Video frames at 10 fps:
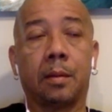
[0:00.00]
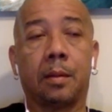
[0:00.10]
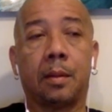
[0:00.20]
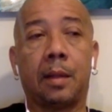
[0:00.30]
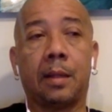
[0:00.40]

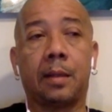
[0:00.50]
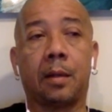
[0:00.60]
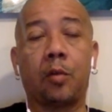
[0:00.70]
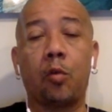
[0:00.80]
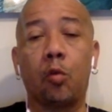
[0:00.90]
lot of
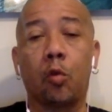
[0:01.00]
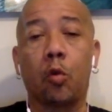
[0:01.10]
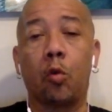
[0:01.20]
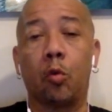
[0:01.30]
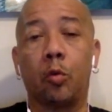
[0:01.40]
crew,
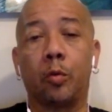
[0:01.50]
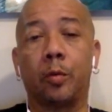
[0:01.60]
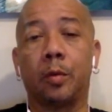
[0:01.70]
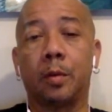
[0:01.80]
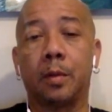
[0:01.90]
crew,
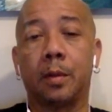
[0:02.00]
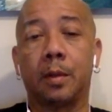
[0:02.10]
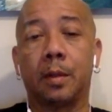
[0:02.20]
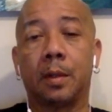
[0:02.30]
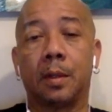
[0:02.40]

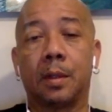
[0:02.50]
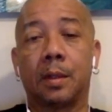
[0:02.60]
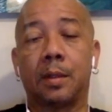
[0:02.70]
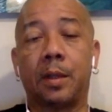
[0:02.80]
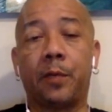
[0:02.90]

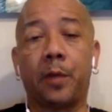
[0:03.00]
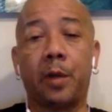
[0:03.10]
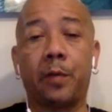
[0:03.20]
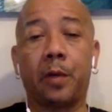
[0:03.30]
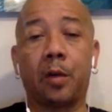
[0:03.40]
different,
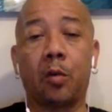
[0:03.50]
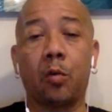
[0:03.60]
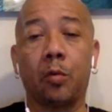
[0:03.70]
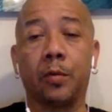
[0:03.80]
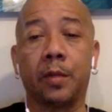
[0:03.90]
different
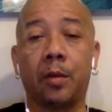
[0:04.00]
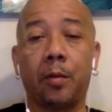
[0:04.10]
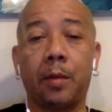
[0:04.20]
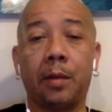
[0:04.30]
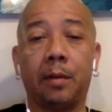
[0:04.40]
crews, you know what
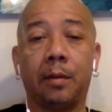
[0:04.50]
I mean?